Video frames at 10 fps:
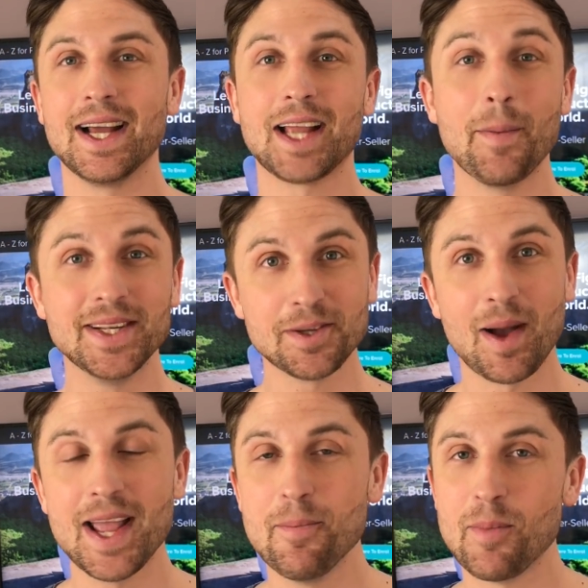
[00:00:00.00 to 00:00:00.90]
come into
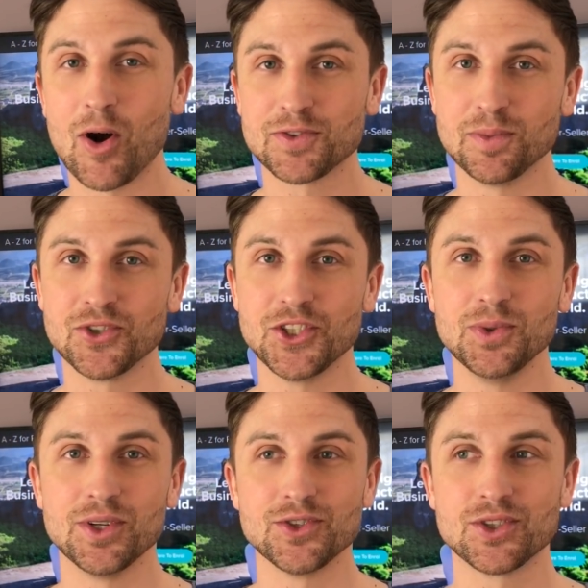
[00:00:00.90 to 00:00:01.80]
my inbox from
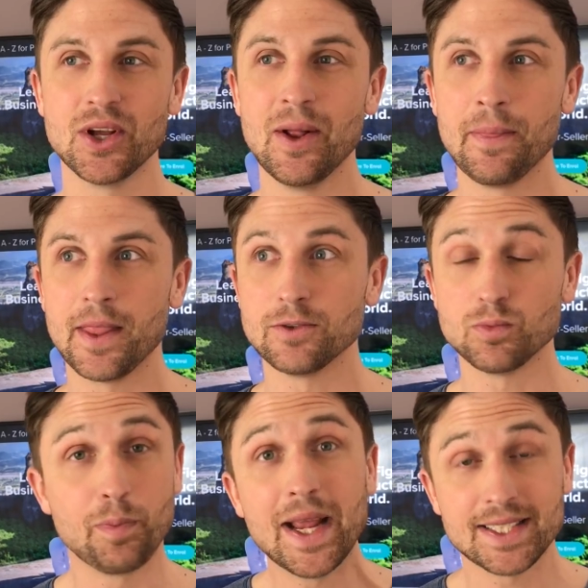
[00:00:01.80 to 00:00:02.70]
students
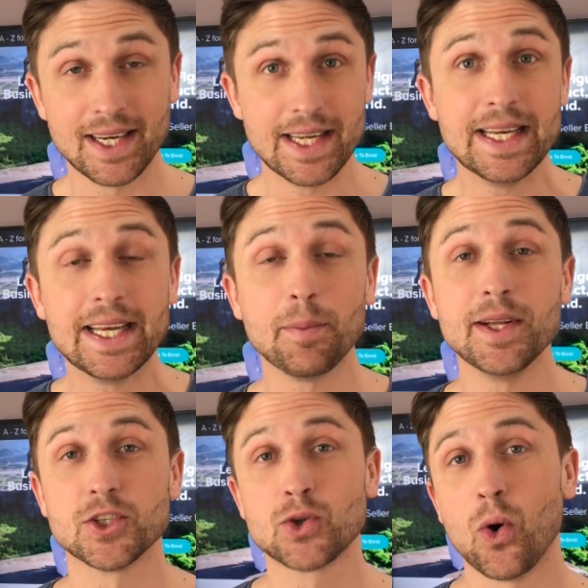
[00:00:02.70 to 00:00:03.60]
basically needing
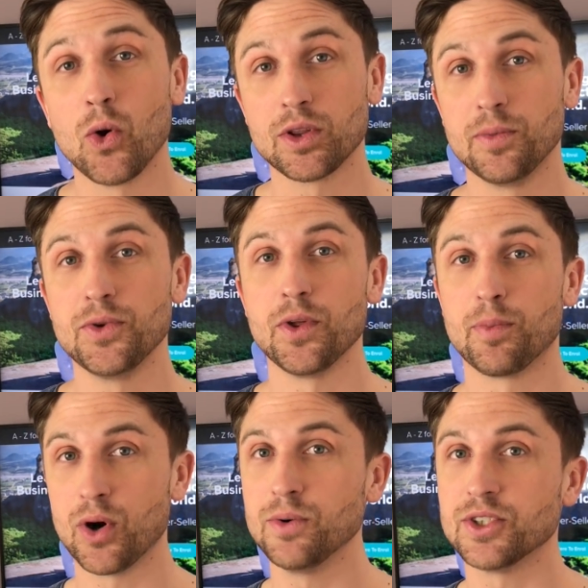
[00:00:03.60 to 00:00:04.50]
me to talk them through the
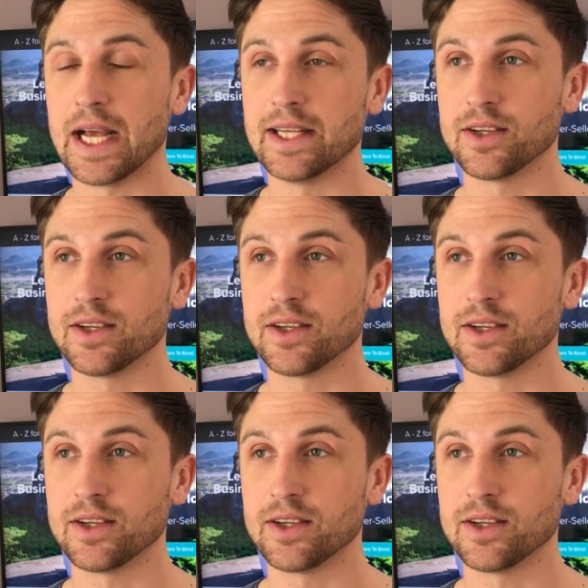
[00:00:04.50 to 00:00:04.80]
process.